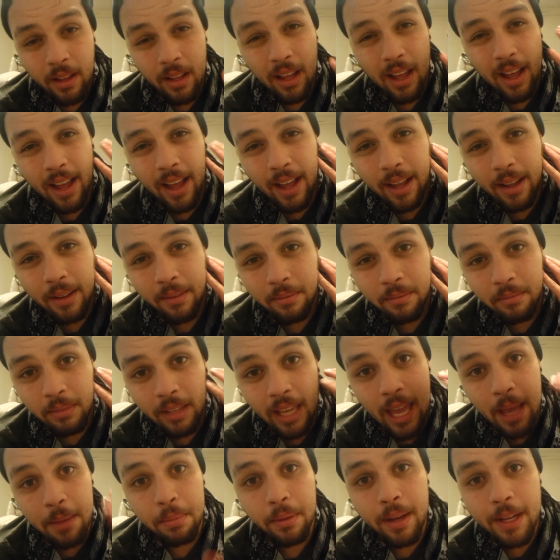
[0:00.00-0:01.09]

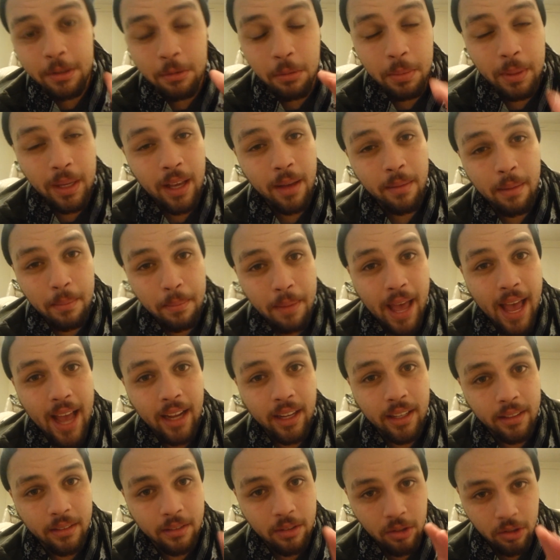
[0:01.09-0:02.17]
gameplays will be coming
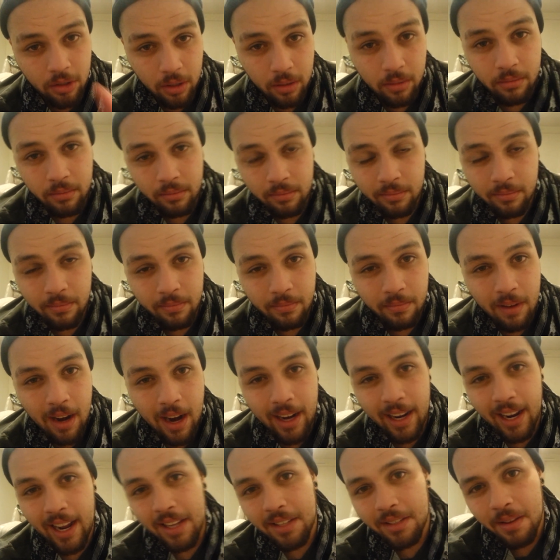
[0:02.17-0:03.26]
back soon.
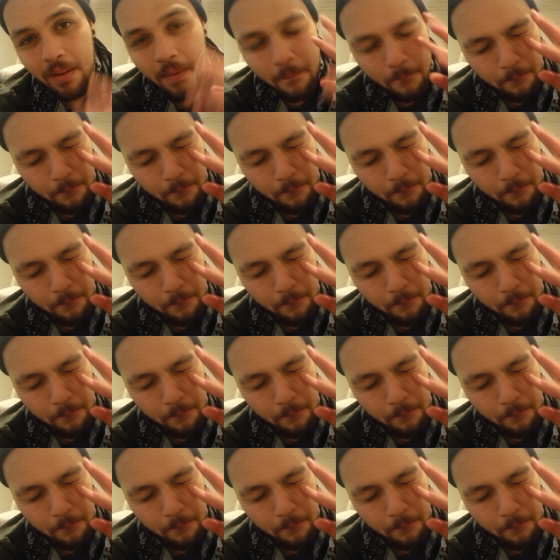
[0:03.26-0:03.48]
Alright, guys.